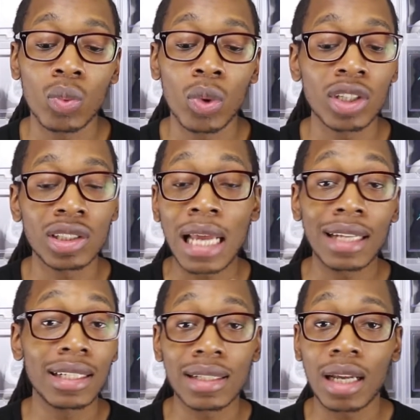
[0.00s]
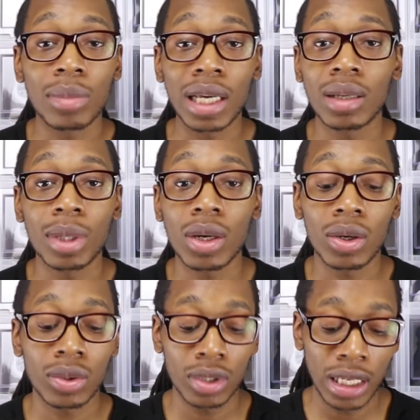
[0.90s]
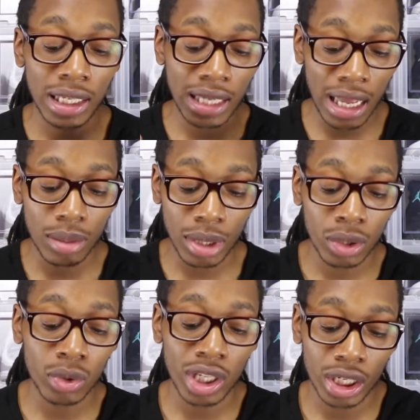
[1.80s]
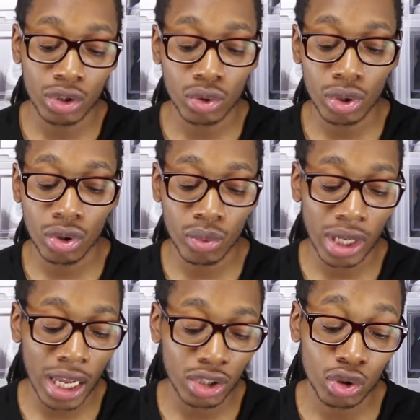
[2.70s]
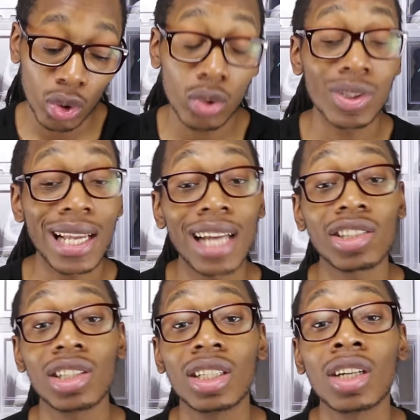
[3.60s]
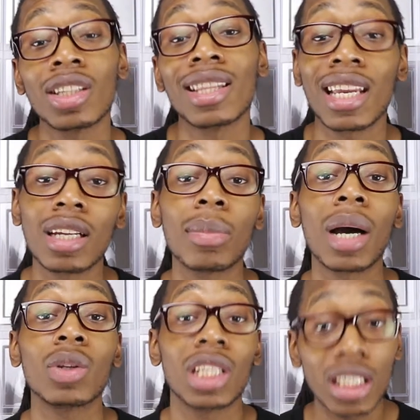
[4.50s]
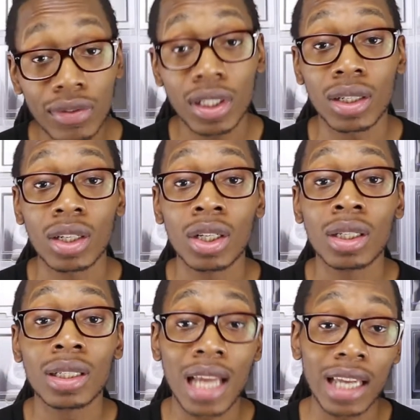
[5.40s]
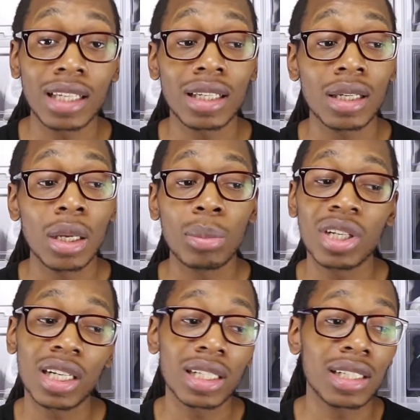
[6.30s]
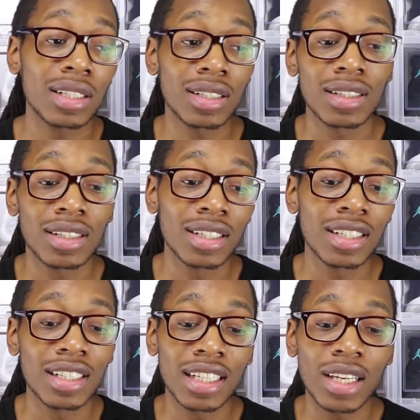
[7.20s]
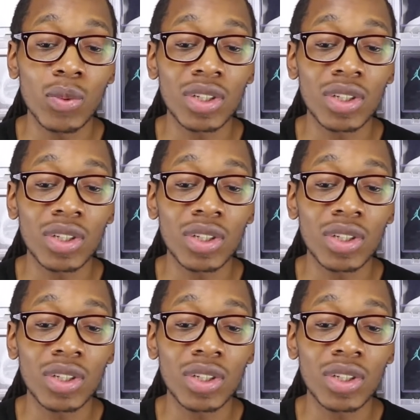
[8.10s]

was not designed by him at all. He came in on the Air Jordan 3, and Jordan was actually thinking about leaving Nike because he